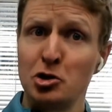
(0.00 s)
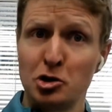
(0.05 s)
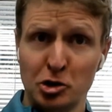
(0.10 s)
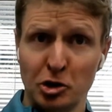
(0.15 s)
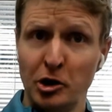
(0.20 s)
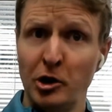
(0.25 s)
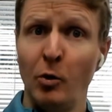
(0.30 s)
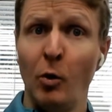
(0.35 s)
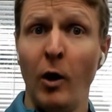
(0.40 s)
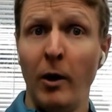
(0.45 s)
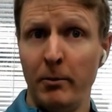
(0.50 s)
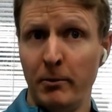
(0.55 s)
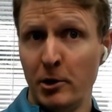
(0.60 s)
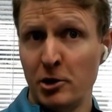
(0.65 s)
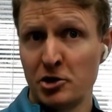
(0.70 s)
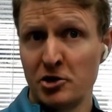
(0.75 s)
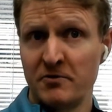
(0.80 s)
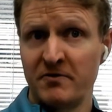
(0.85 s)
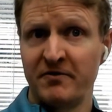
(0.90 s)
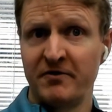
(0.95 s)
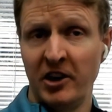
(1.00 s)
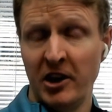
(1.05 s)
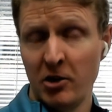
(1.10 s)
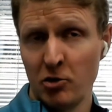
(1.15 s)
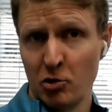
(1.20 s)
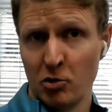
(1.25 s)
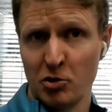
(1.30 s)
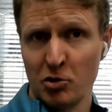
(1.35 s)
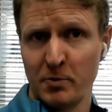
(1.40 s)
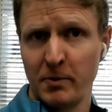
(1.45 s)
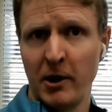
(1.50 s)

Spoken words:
usually what most financial